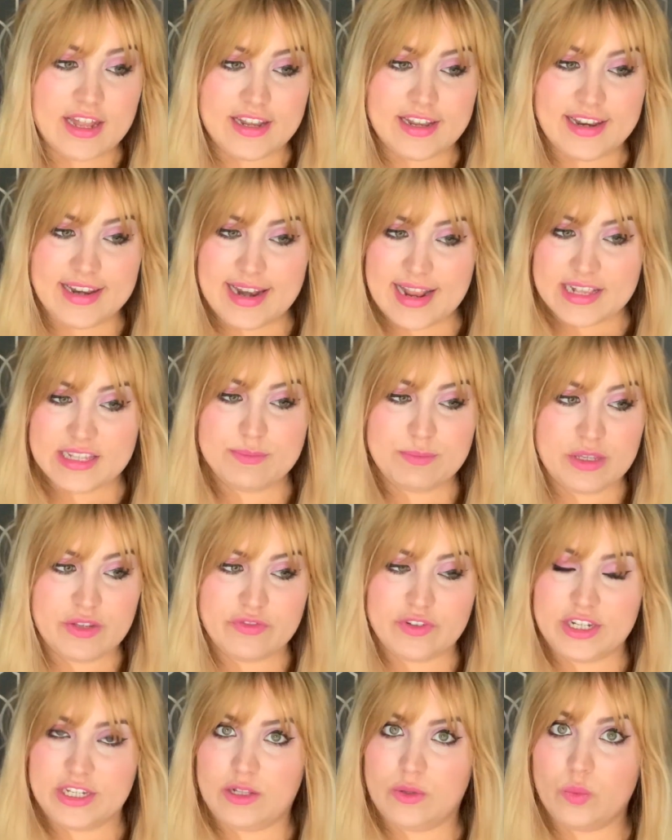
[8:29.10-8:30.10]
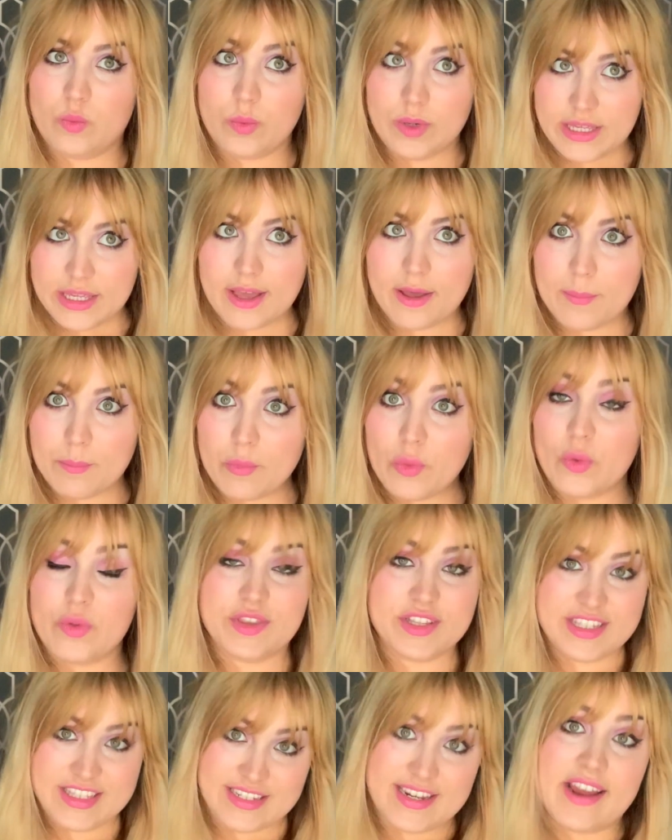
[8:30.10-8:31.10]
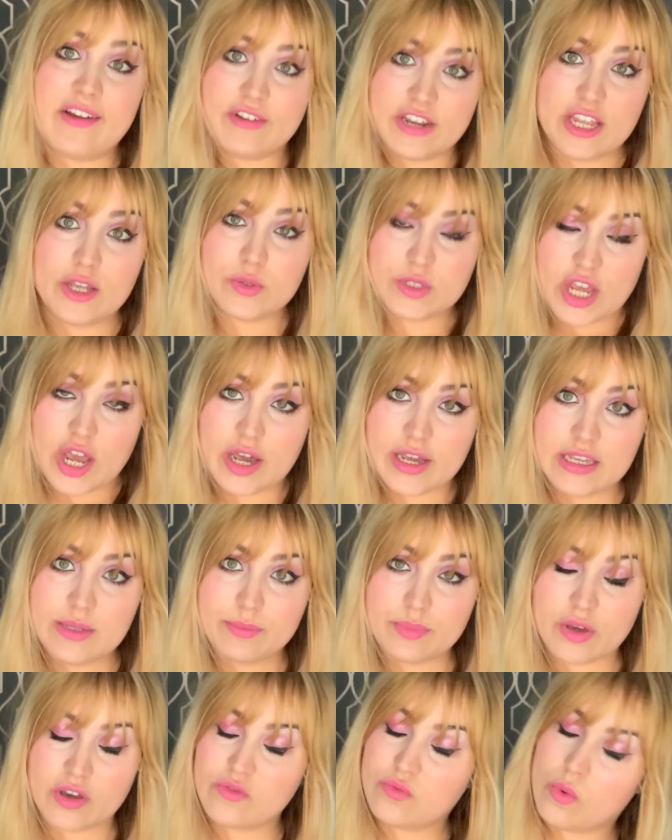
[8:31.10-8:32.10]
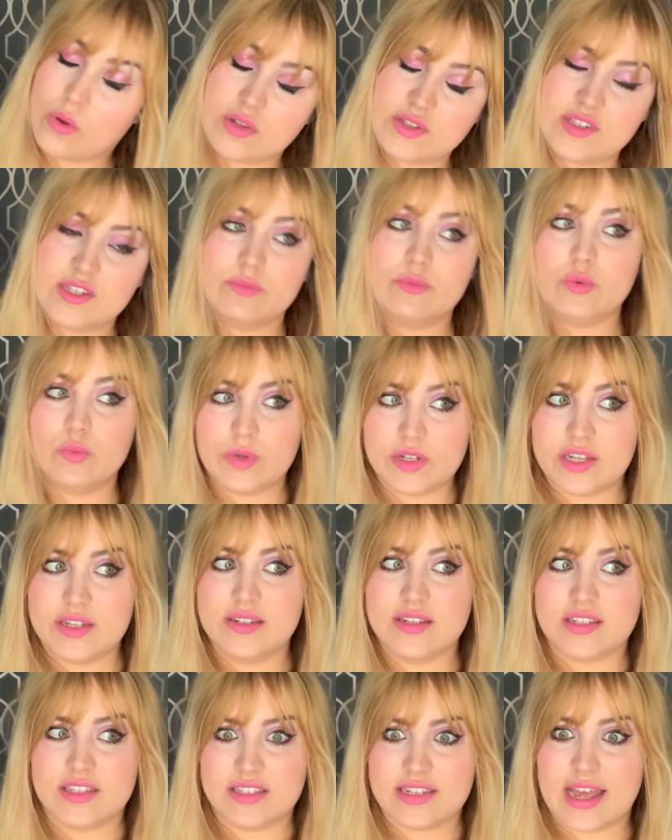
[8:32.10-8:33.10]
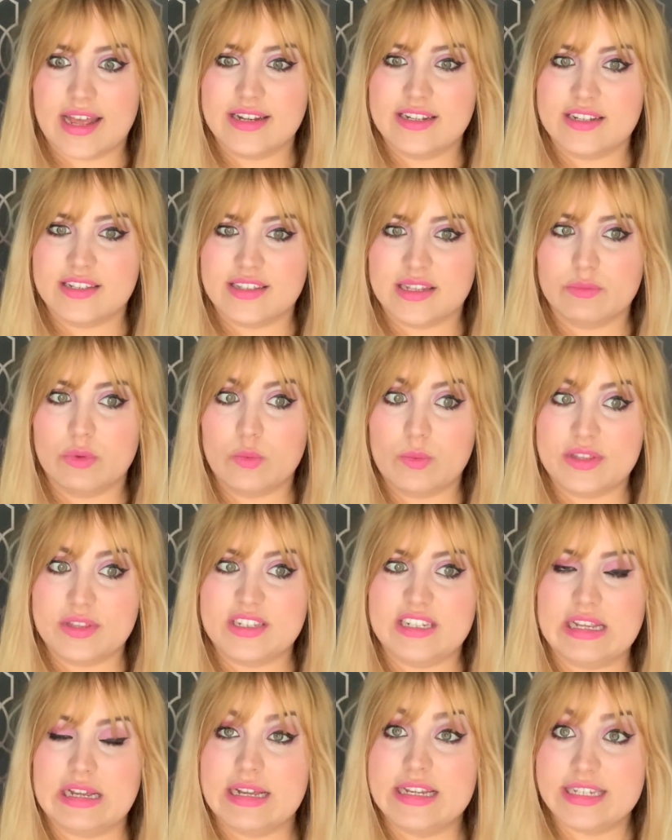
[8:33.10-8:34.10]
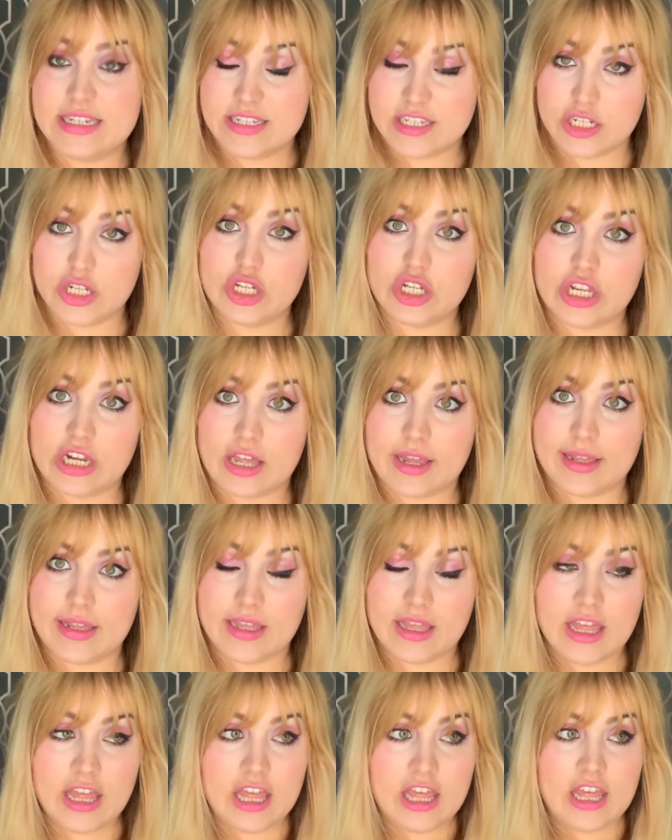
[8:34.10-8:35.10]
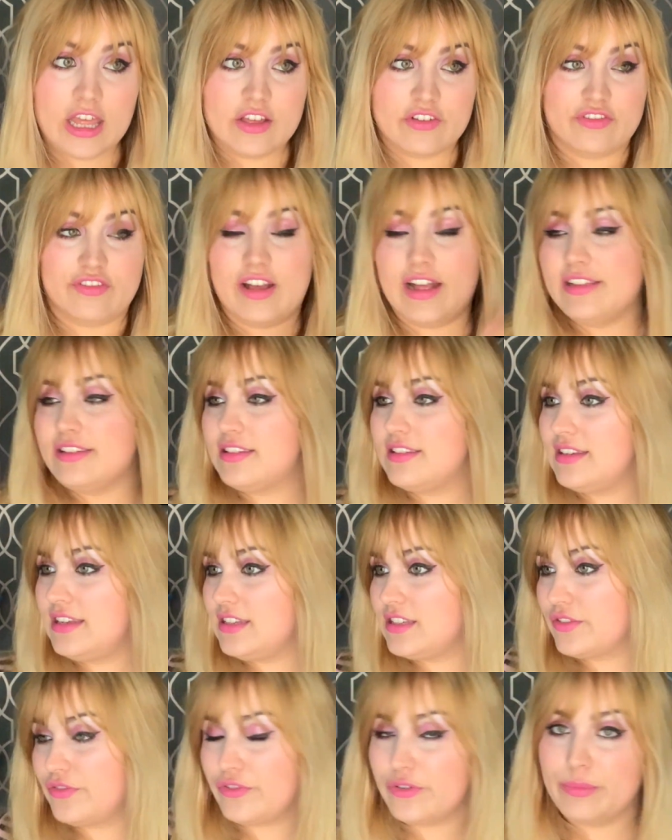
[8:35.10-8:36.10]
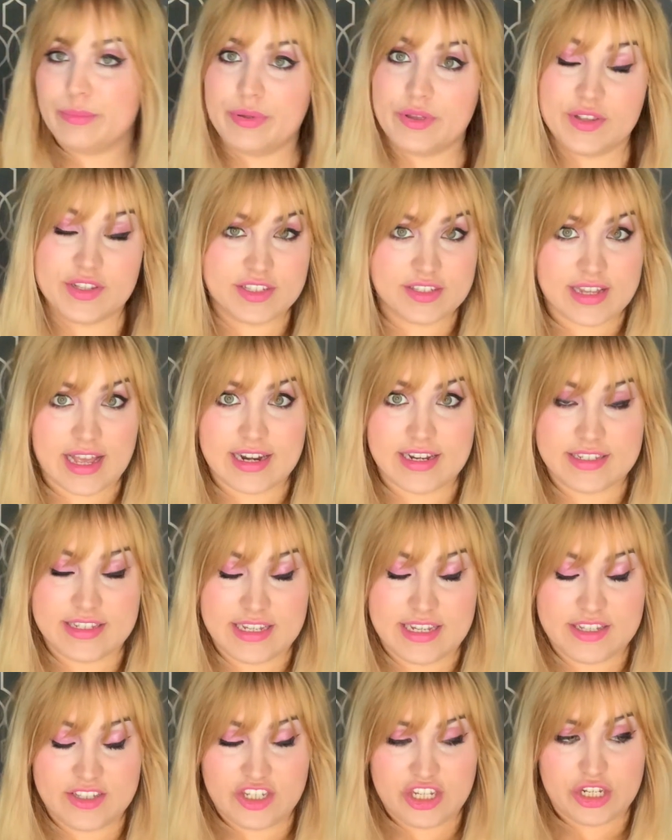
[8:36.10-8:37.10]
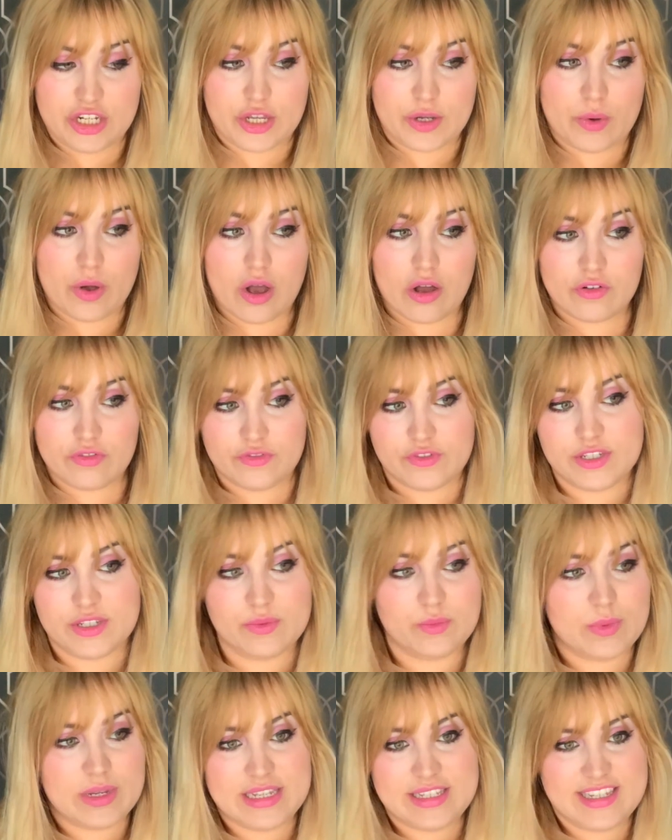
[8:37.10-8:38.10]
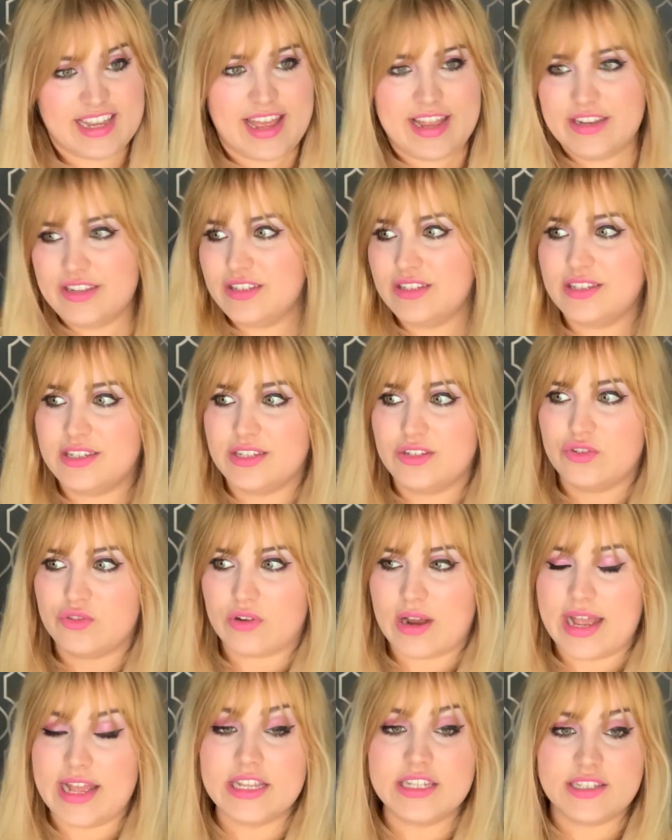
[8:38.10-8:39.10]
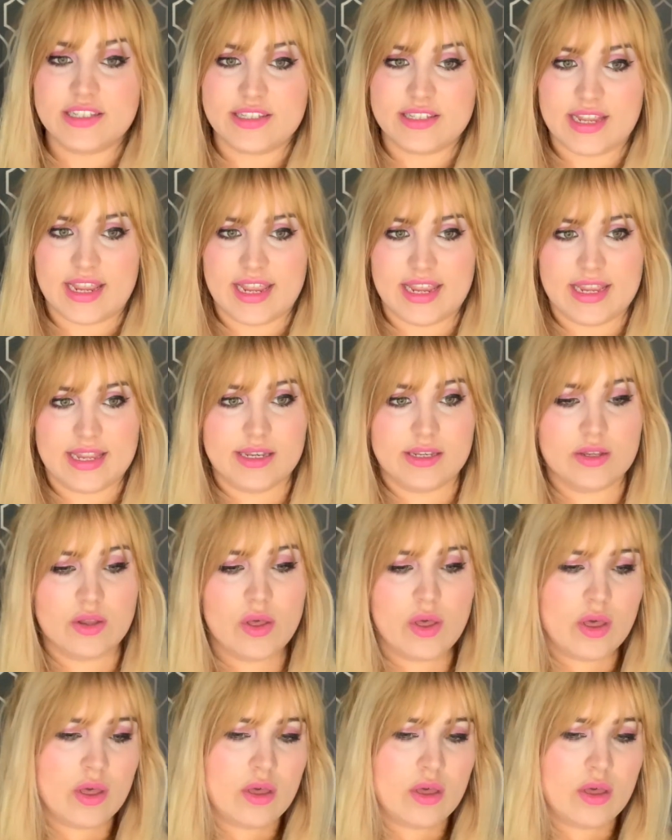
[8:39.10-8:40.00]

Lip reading: let's be real, we are more the stereotype of what someone would understand someone with DID to look like. Vastly different personalities, you know, often we tend to dress in